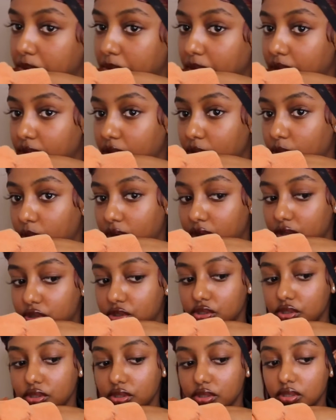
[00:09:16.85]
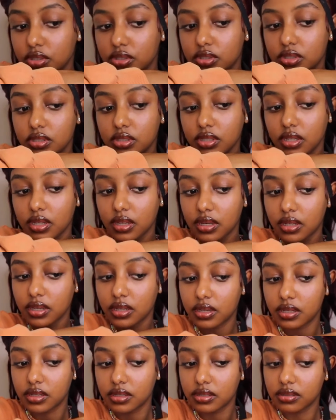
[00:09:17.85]
but you want to just
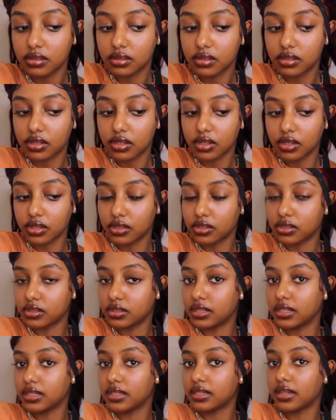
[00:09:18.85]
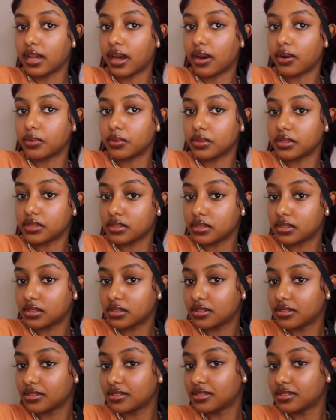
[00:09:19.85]
curl it outwards.